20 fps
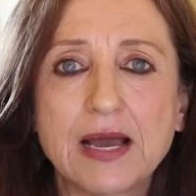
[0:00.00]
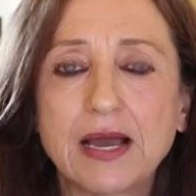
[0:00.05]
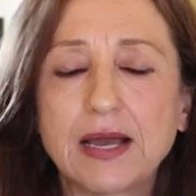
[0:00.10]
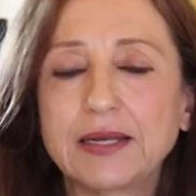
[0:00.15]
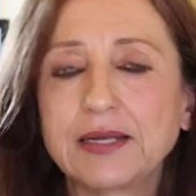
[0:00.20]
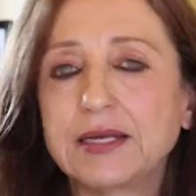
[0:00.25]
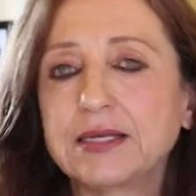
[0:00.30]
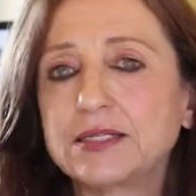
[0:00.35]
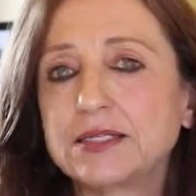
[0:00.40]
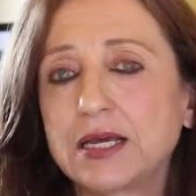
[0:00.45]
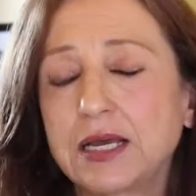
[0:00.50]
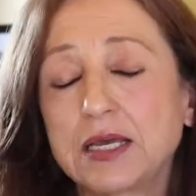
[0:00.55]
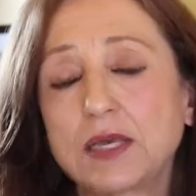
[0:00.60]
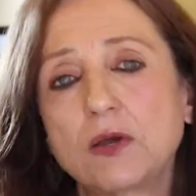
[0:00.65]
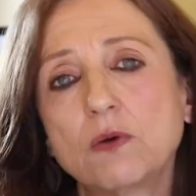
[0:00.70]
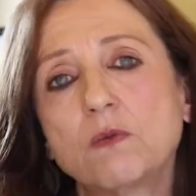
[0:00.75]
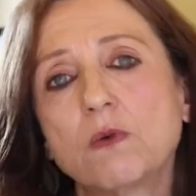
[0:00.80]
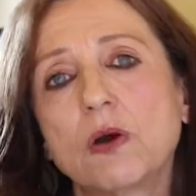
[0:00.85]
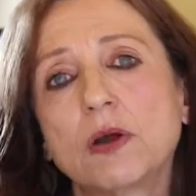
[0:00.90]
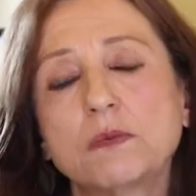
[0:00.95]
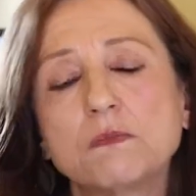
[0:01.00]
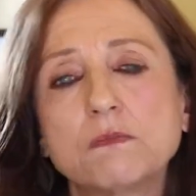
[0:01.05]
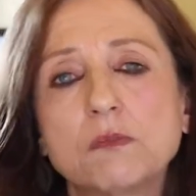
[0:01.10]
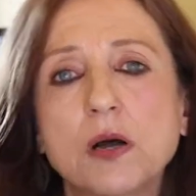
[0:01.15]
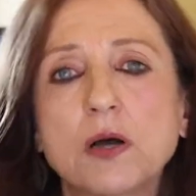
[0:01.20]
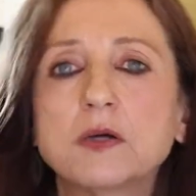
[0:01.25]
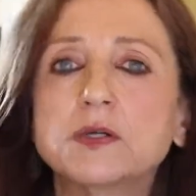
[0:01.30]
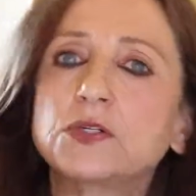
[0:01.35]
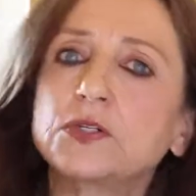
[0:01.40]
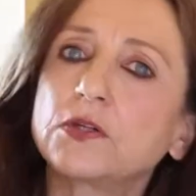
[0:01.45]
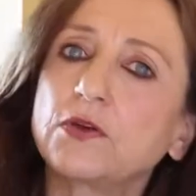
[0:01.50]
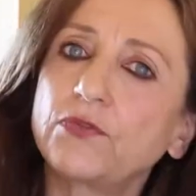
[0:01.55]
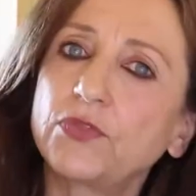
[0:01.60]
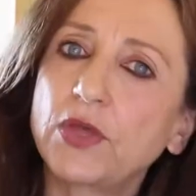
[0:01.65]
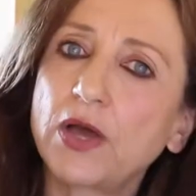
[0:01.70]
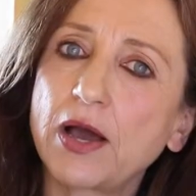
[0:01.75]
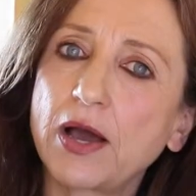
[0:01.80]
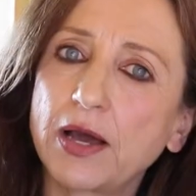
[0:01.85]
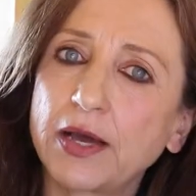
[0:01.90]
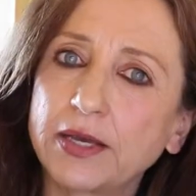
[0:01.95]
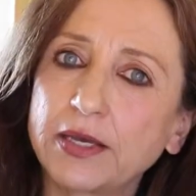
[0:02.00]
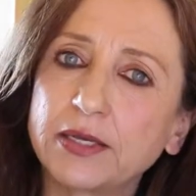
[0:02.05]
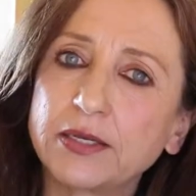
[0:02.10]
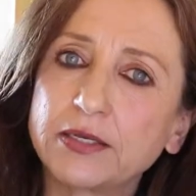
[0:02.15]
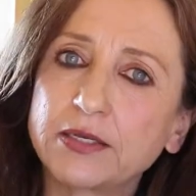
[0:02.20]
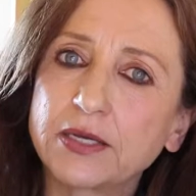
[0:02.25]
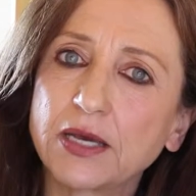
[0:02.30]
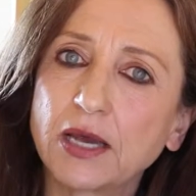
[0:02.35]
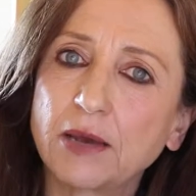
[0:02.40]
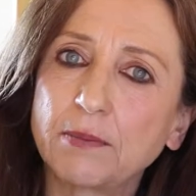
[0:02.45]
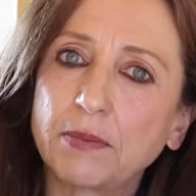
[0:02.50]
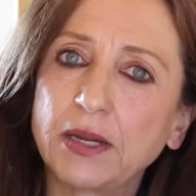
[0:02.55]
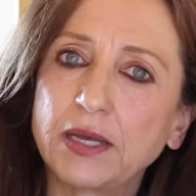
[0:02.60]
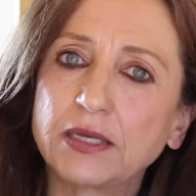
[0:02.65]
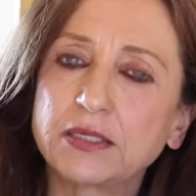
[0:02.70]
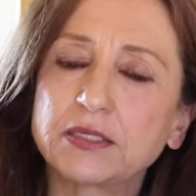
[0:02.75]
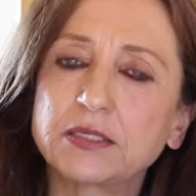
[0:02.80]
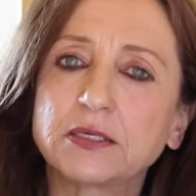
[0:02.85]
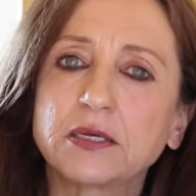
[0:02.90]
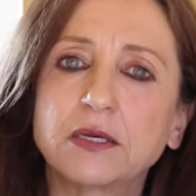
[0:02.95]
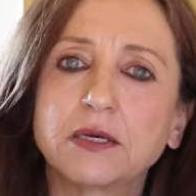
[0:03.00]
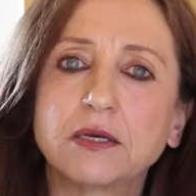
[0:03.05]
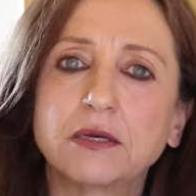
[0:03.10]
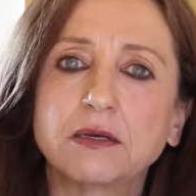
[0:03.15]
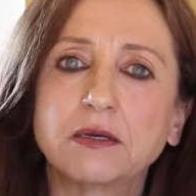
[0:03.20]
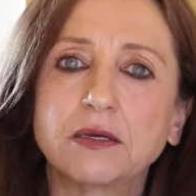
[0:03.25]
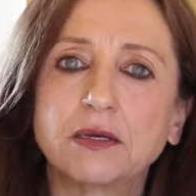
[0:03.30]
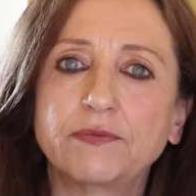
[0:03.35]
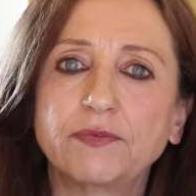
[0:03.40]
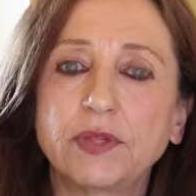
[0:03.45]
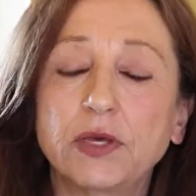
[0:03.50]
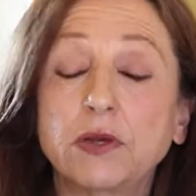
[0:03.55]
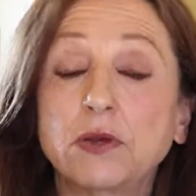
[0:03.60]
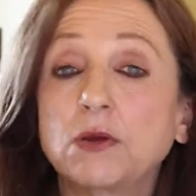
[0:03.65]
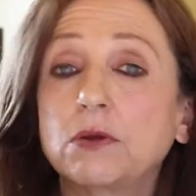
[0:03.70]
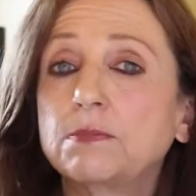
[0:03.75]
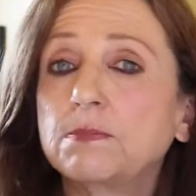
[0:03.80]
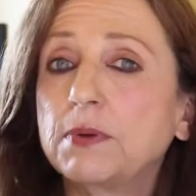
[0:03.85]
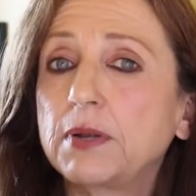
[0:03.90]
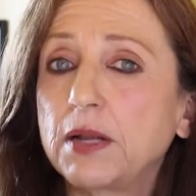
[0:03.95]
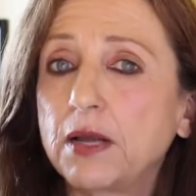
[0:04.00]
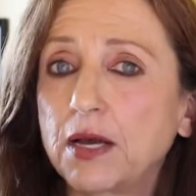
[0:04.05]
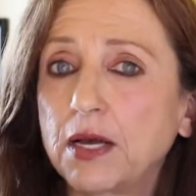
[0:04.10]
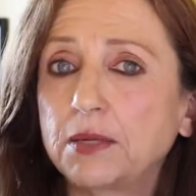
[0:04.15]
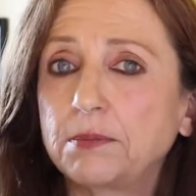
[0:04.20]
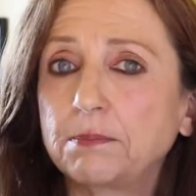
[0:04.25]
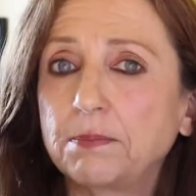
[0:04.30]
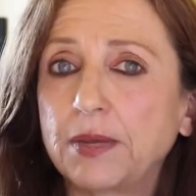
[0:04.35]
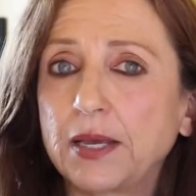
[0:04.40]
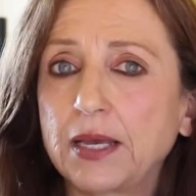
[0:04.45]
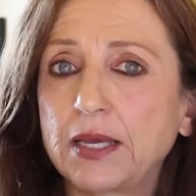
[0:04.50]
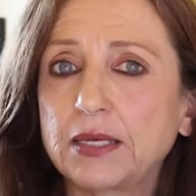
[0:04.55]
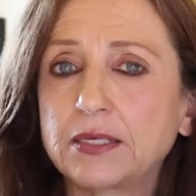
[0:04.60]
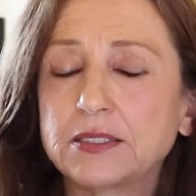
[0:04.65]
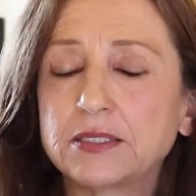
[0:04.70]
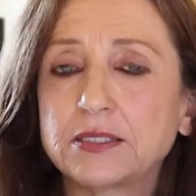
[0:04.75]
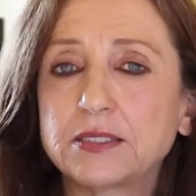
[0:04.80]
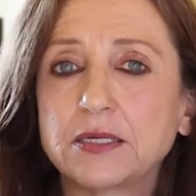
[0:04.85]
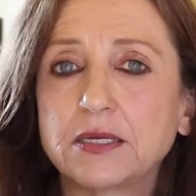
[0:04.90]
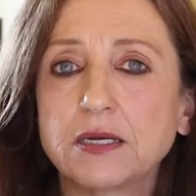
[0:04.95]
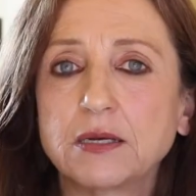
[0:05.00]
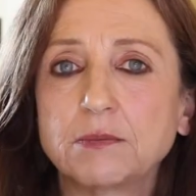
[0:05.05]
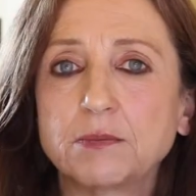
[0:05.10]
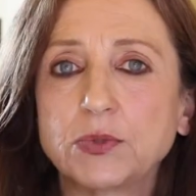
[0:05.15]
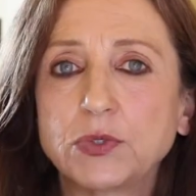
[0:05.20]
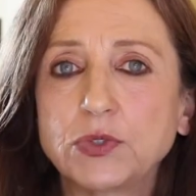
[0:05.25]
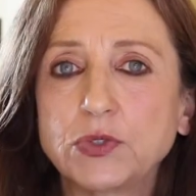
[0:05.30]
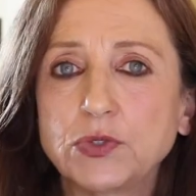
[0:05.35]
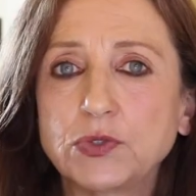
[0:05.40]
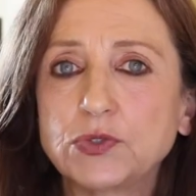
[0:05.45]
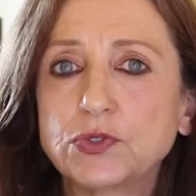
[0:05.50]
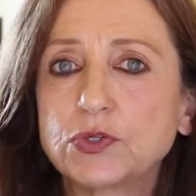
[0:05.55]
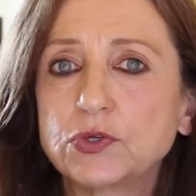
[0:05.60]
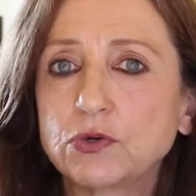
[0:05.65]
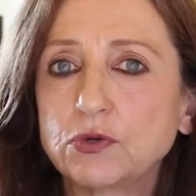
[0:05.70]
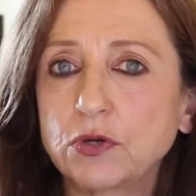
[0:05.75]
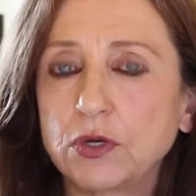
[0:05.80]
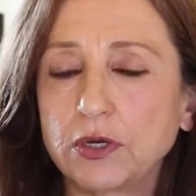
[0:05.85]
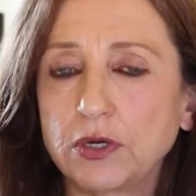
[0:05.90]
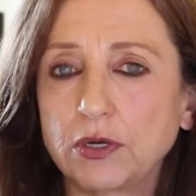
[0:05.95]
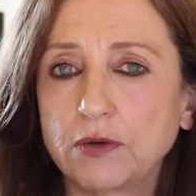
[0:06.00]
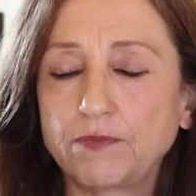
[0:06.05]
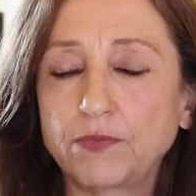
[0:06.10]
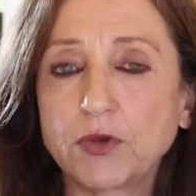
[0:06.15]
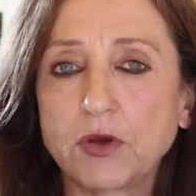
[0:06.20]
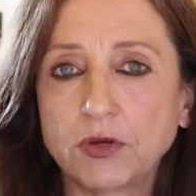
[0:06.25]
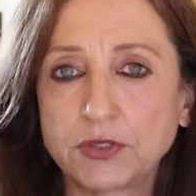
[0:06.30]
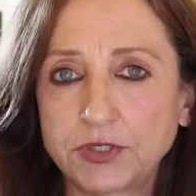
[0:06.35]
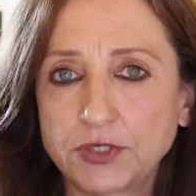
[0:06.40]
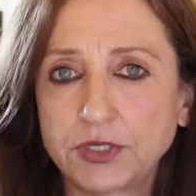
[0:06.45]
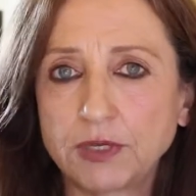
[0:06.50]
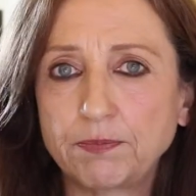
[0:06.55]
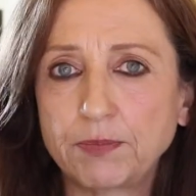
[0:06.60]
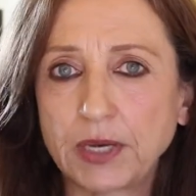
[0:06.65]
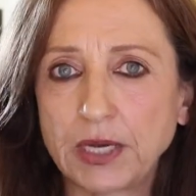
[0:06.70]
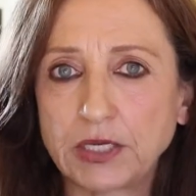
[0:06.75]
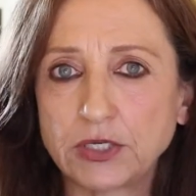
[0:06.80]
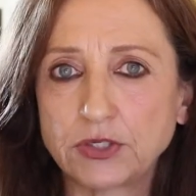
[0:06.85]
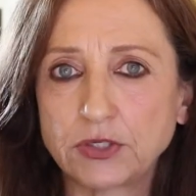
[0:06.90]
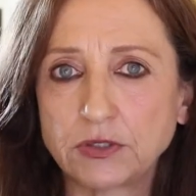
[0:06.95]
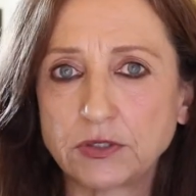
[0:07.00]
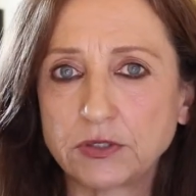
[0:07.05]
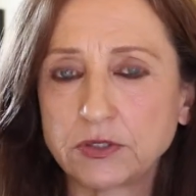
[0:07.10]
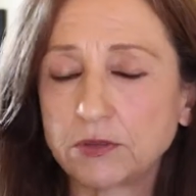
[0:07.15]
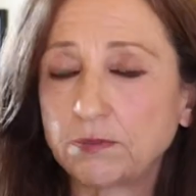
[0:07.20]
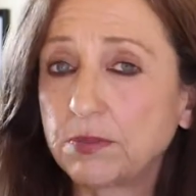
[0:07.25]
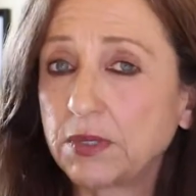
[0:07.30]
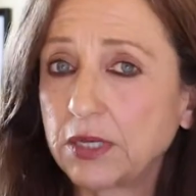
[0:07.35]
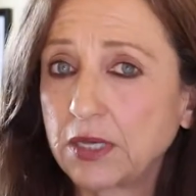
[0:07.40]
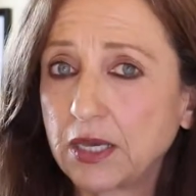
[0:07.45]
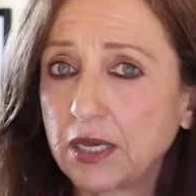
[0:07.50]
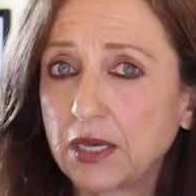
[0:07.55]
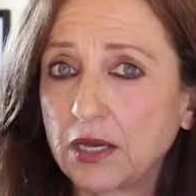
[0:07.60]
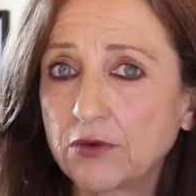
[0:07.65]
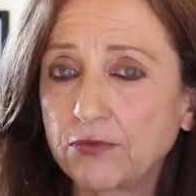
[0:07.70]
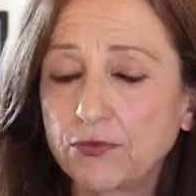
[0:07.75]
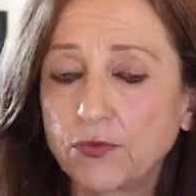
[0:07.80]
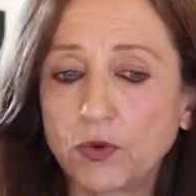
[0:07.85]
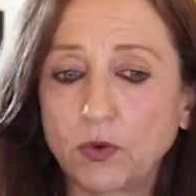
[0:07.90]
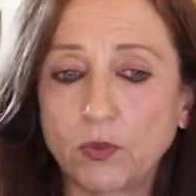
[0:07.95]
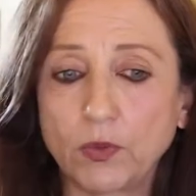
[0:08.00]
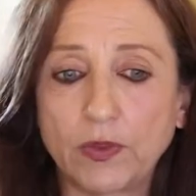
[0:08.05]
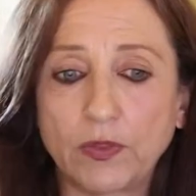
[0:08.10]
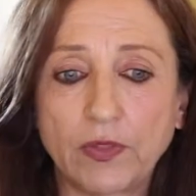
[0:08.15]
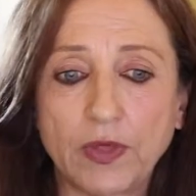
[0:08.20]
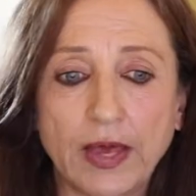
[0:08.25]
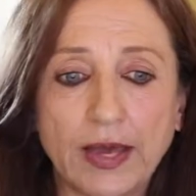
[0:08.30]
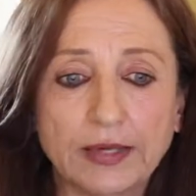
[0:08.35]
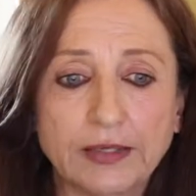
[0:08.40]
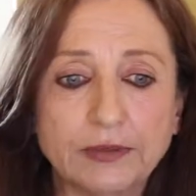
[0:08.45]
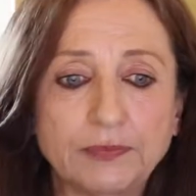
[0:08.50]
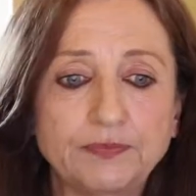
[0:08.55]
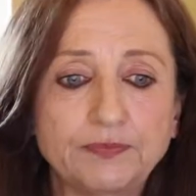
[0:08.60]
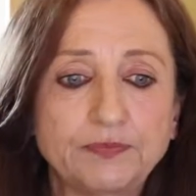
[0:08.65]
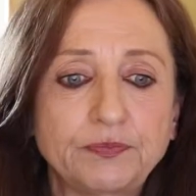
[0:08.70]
And I tell you what, most of the iron tablets if they're not plant-based, produce um, constipation. So be careful with that.